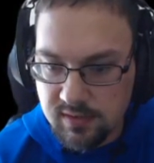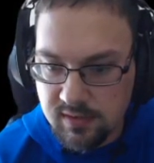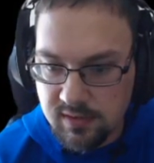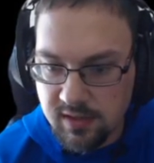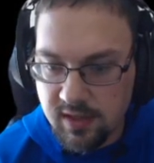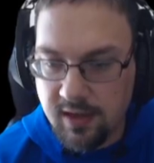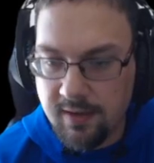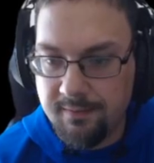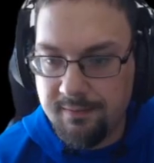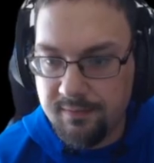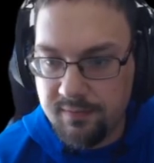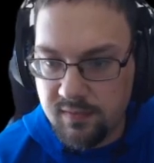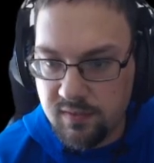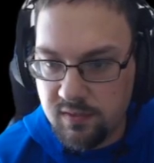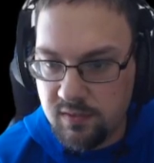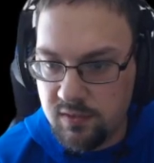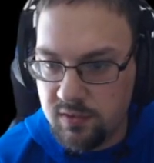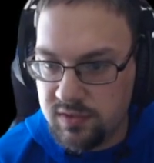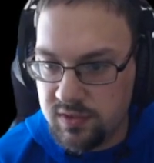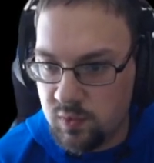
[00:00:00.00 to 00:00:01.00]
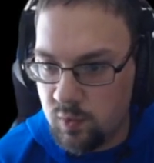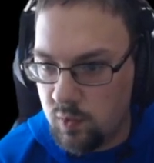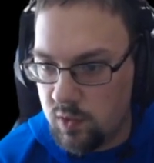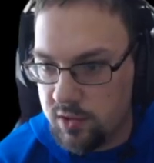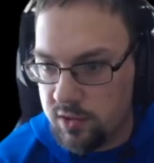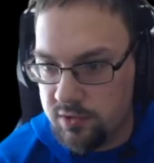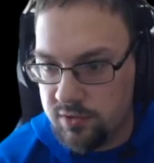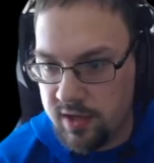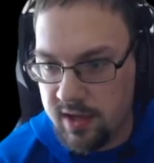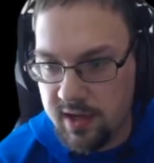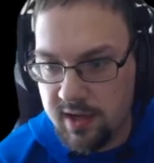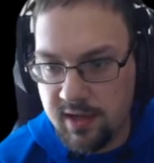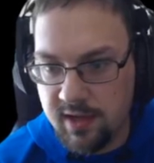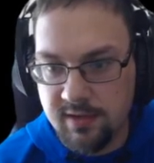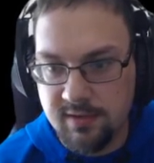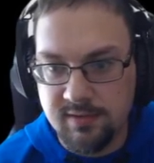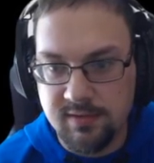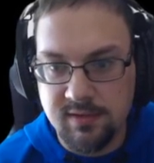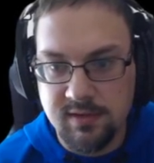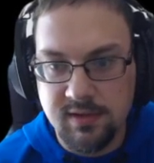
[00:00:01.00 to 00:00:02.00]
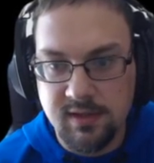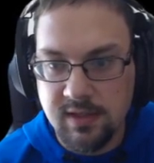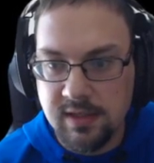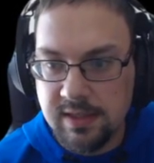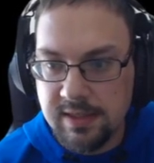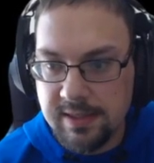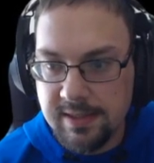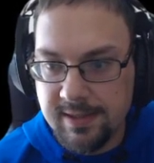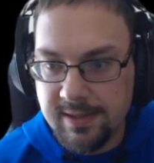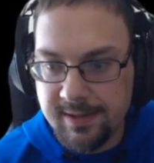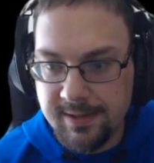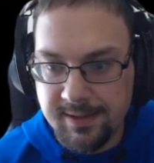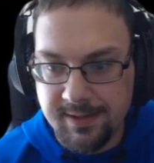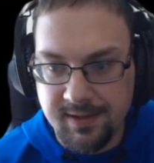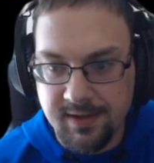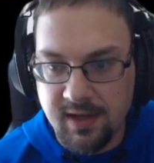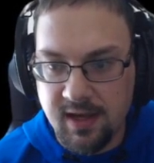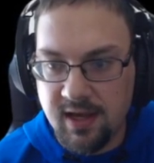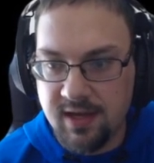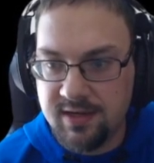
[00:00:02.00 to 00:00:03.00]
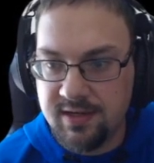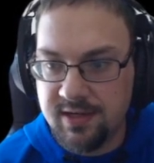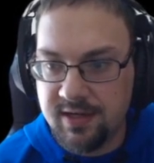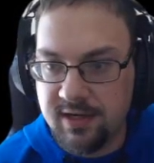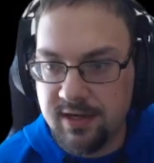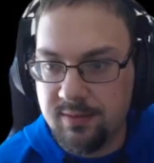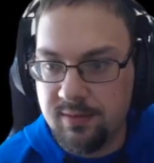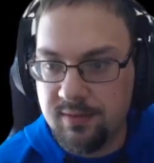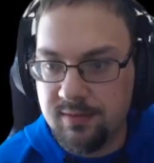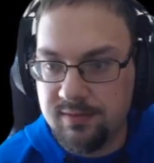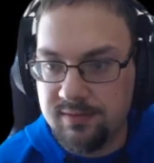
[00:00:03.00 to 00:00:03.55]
Yep, losing one dragon, not terrible.